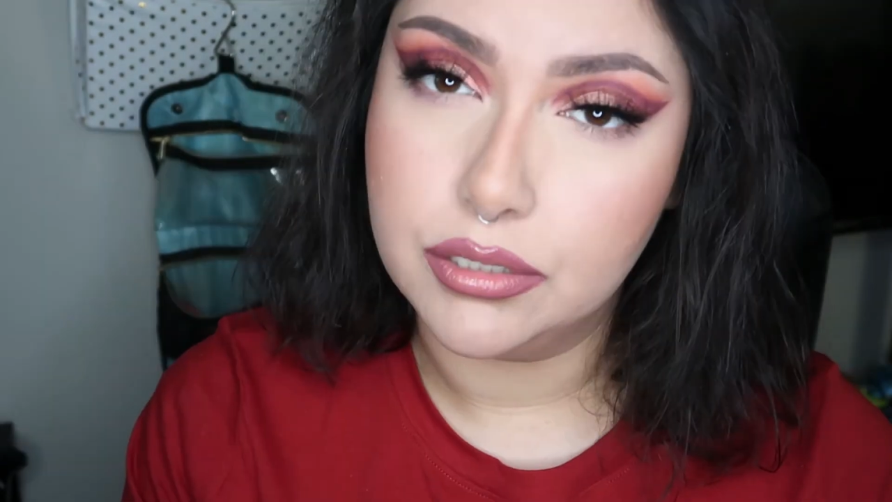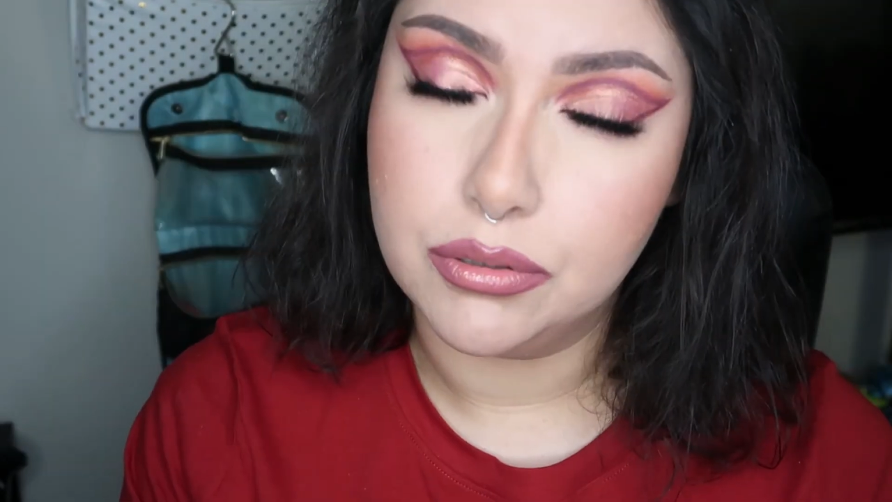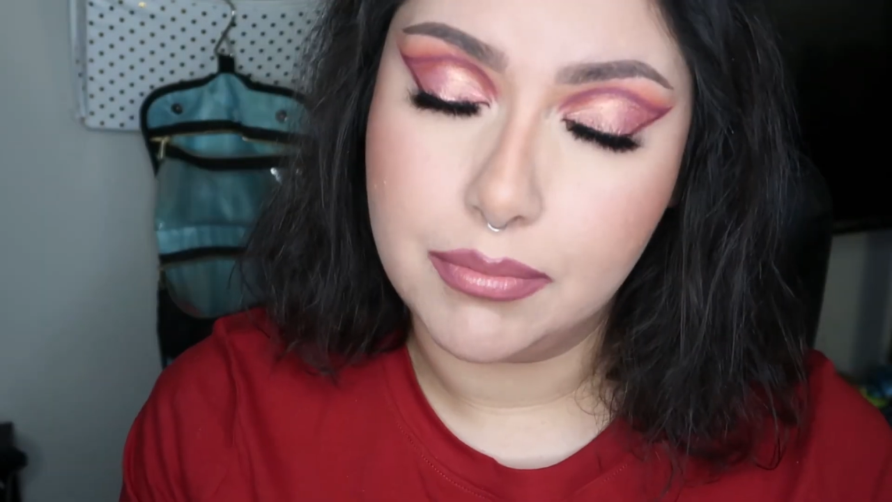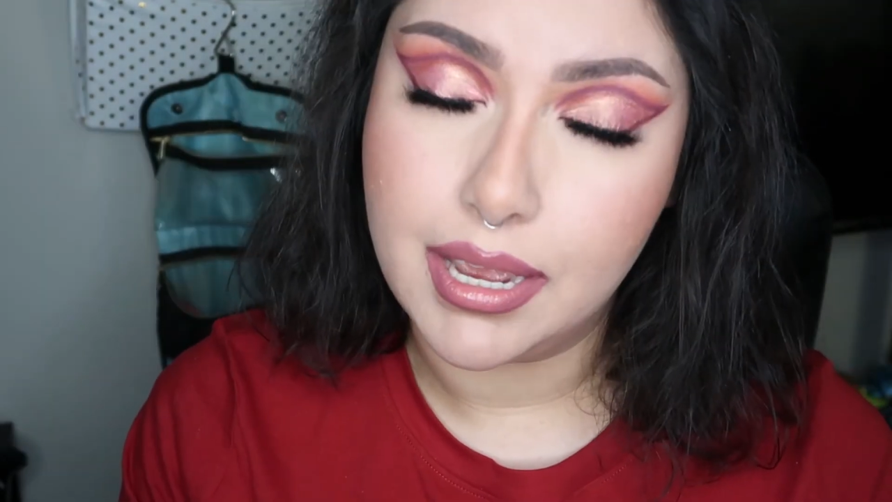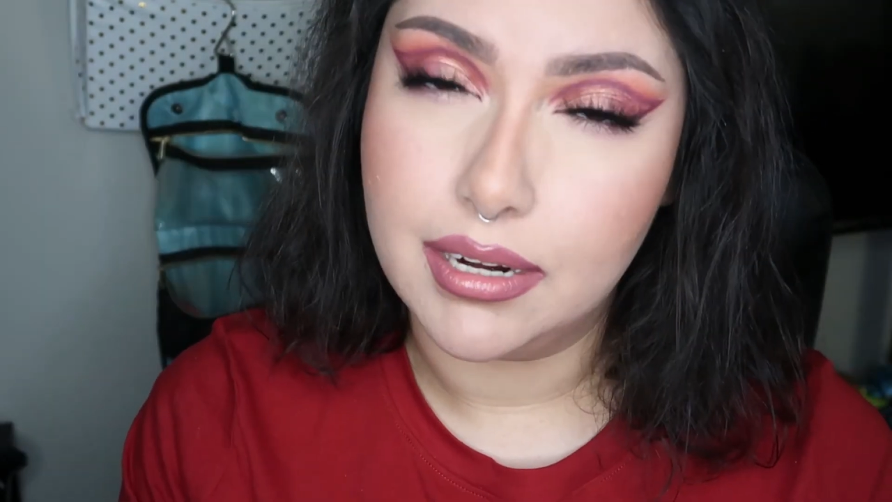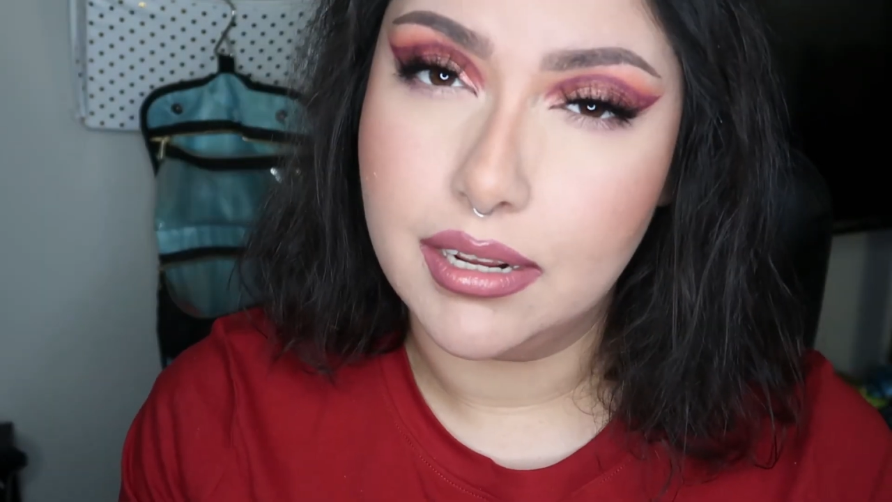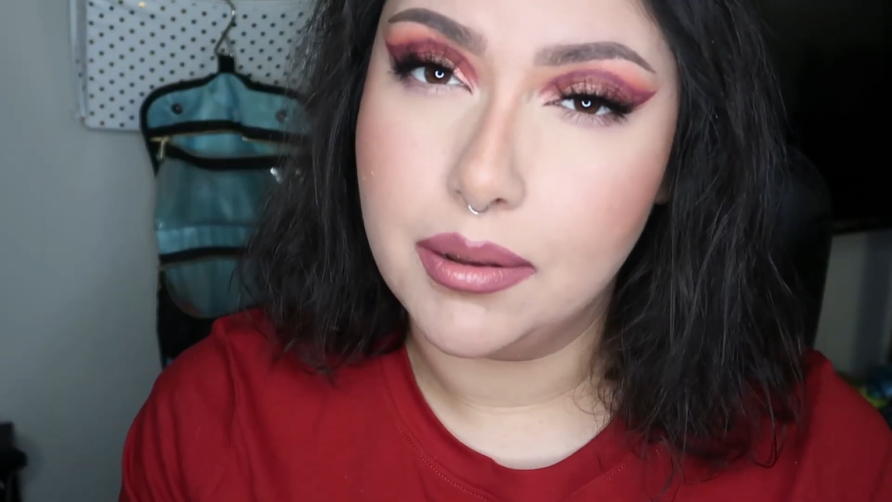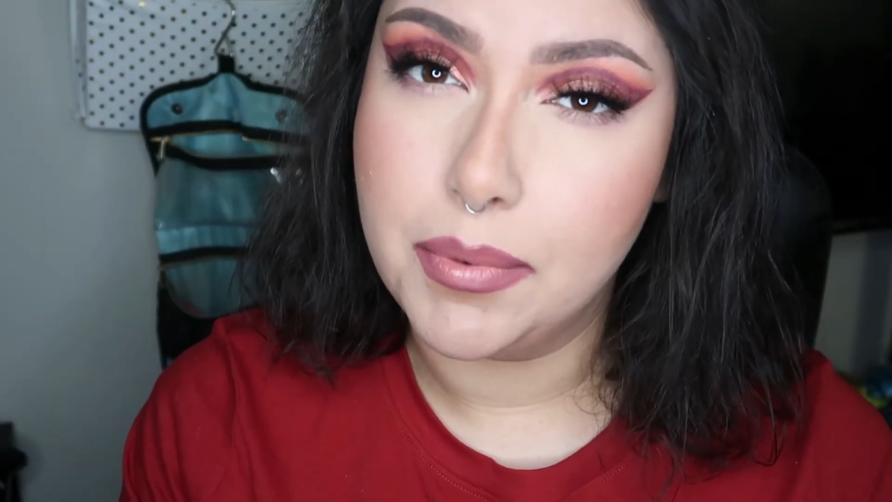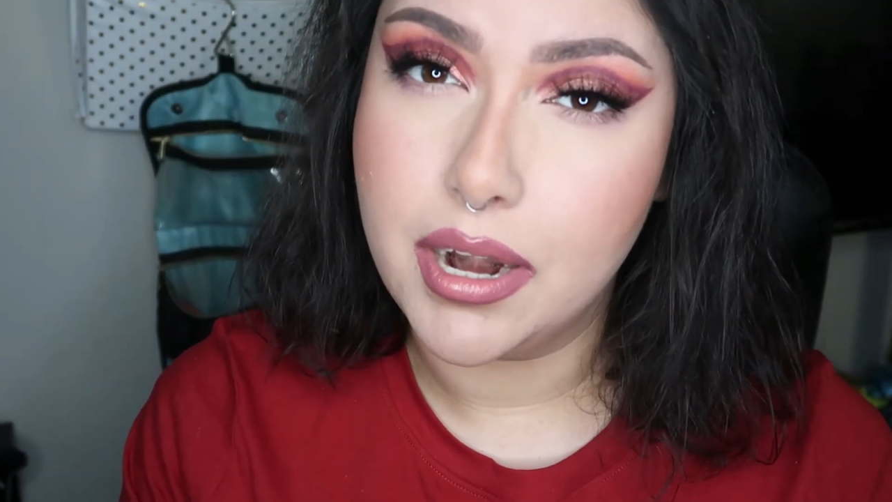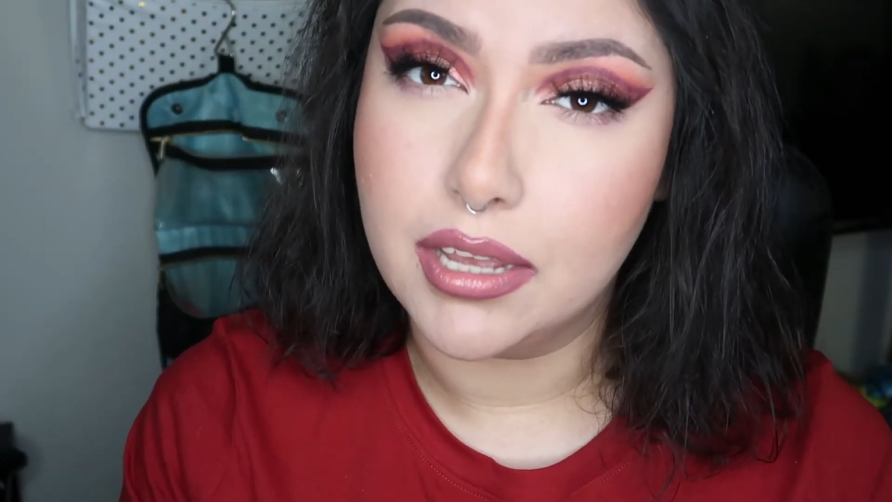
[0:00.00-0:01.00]
of dramatic,
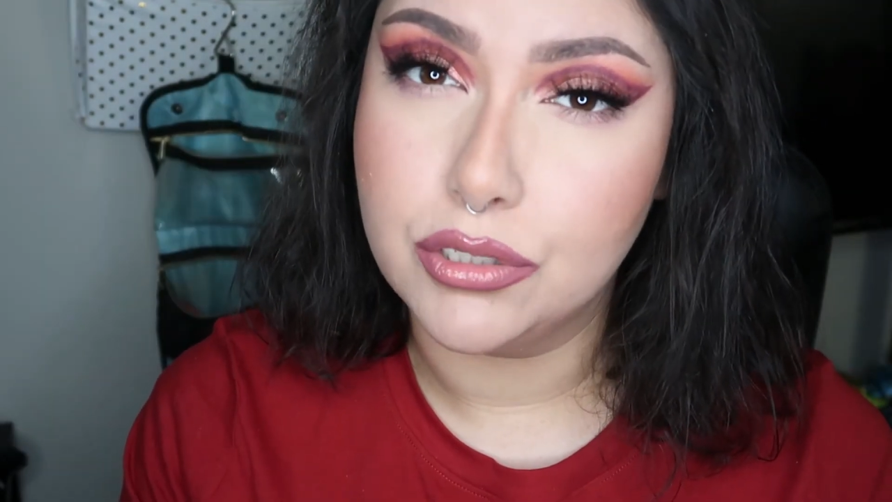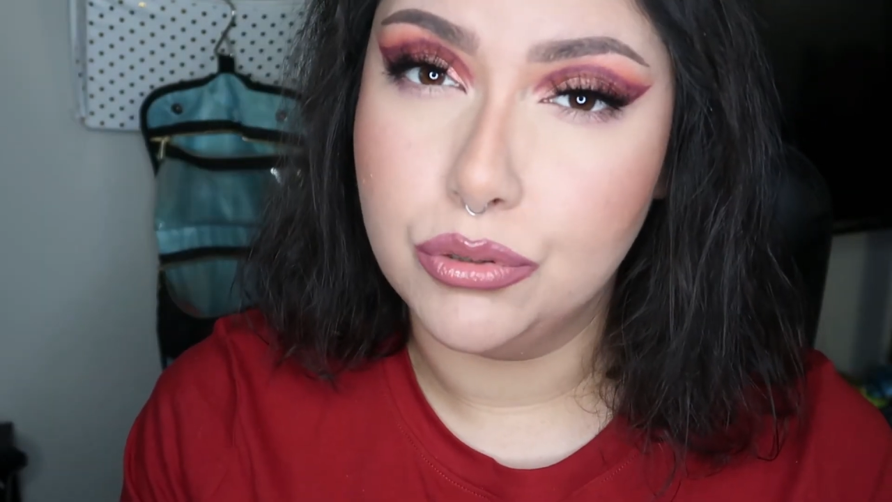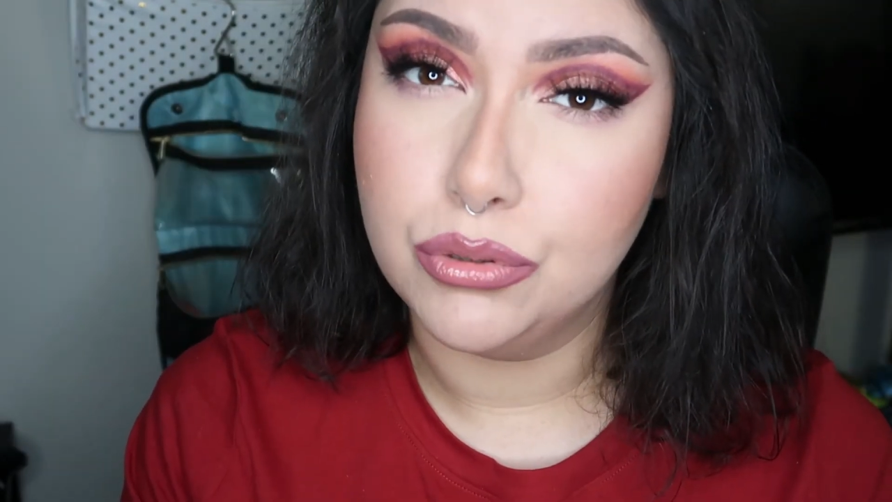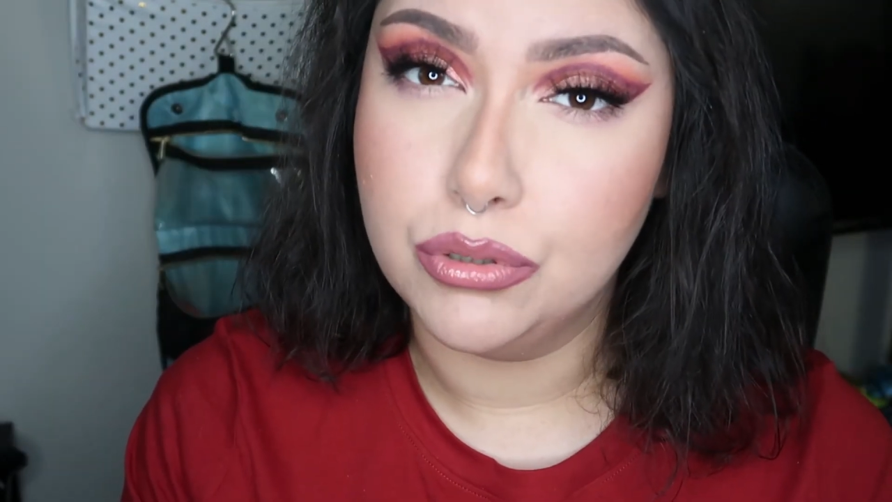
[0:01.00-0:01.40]
but not too